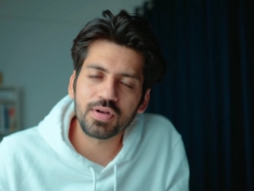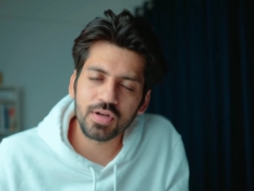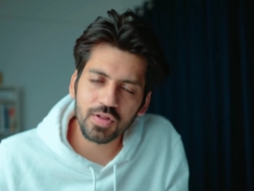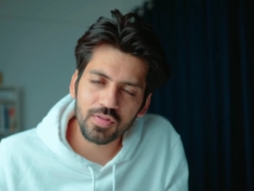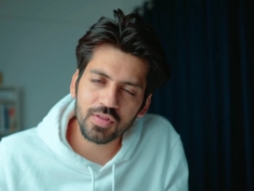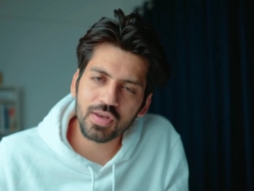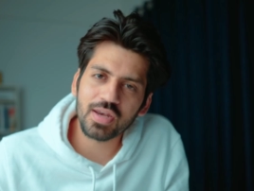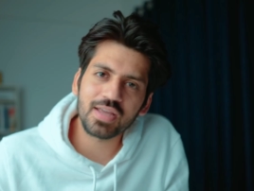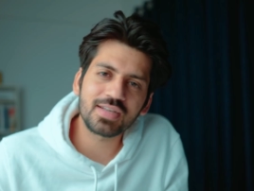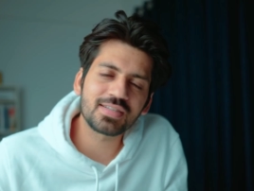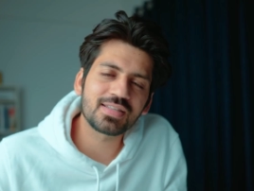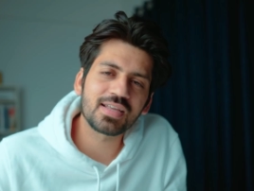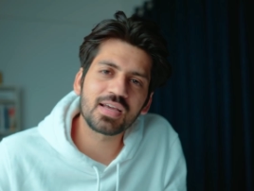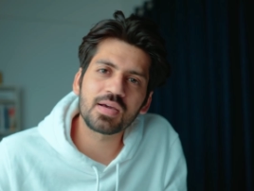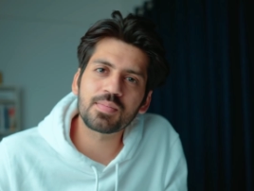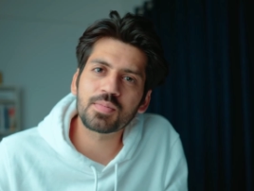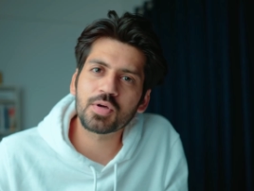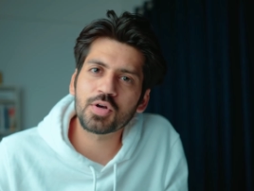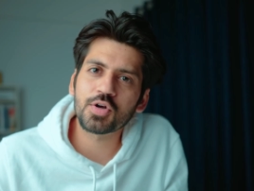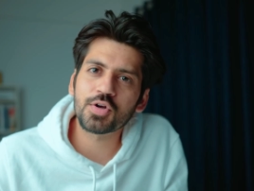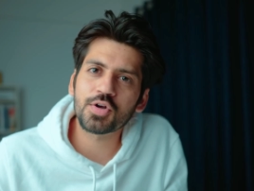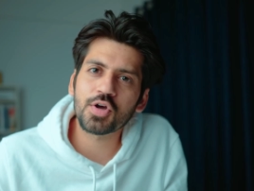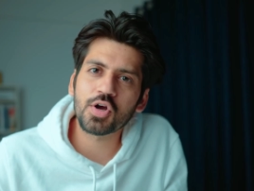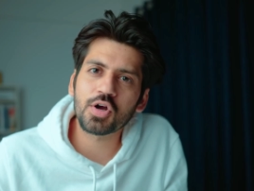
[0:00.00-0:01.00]
Now the next thing I'm
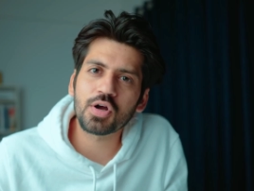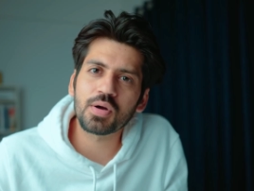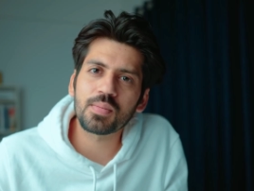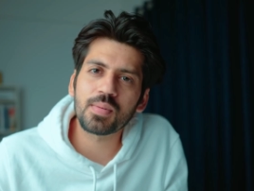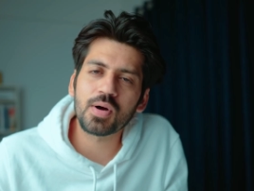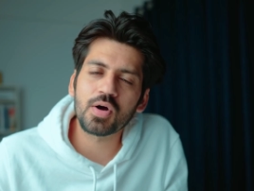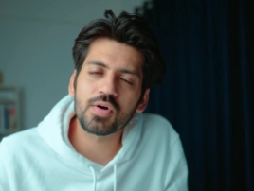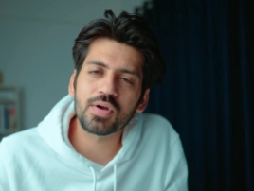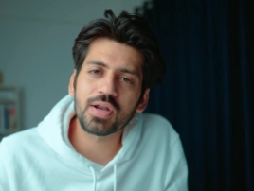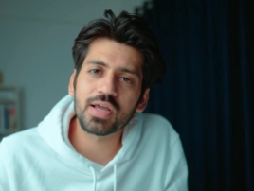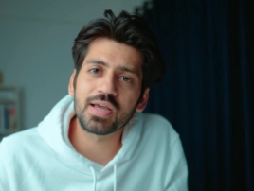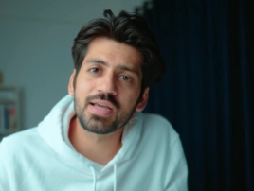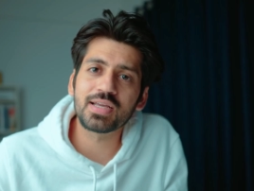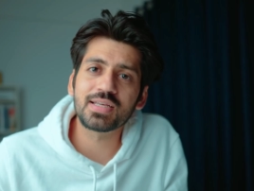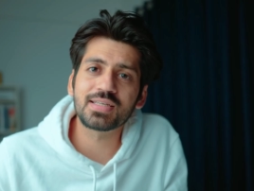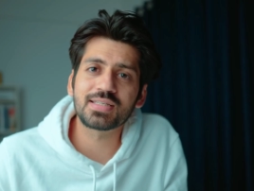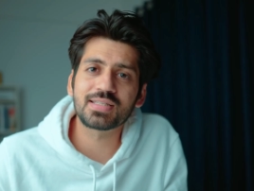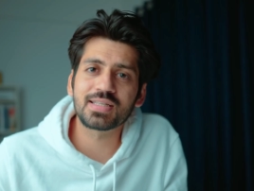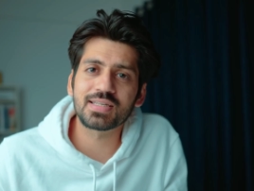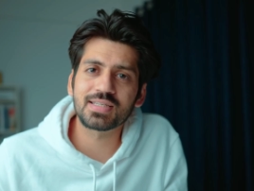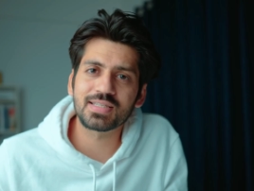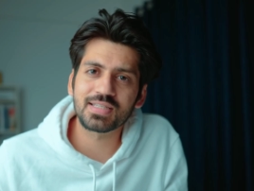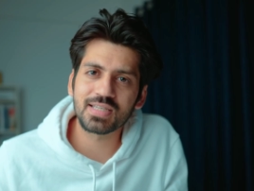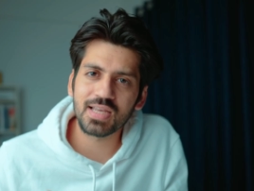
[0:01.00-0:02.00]
going to talk about is
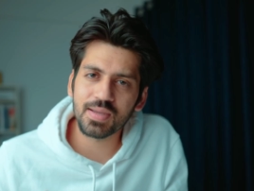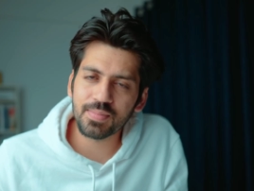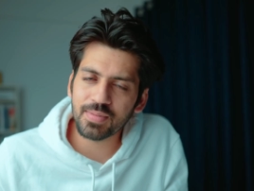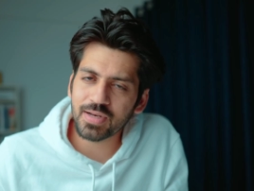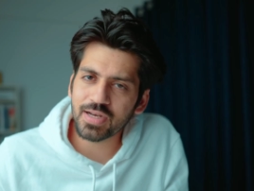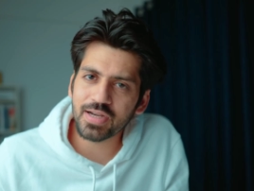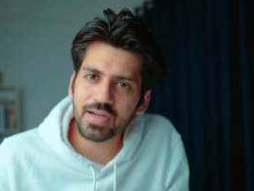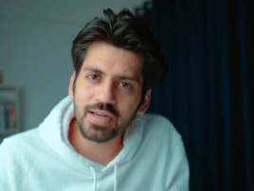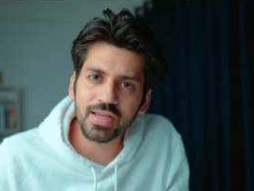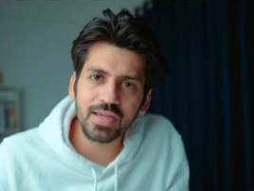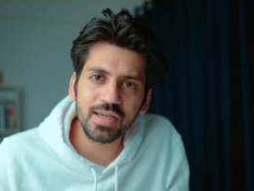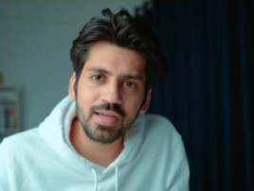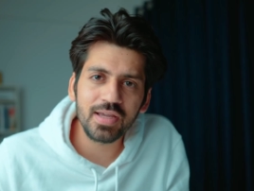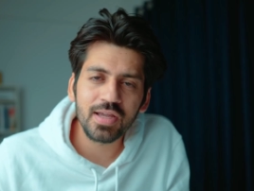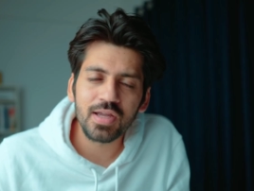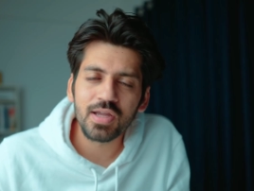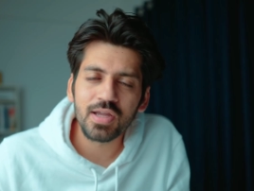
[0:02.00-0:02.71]
the stability.